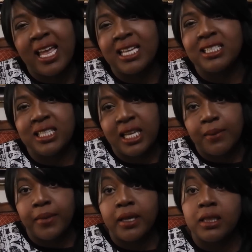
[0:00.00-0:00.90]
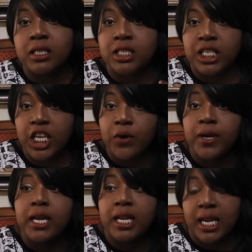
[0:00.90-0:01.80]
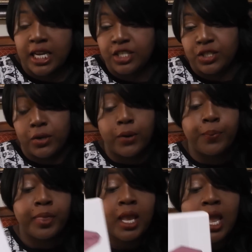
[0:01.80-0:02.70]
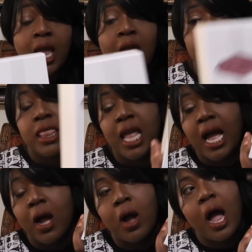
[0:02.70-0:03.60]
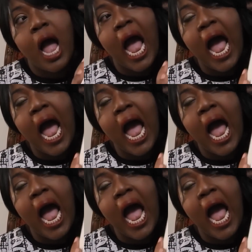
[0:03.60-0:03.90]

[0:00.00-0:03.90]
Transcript: and Demon Le Secret Elixir. Now,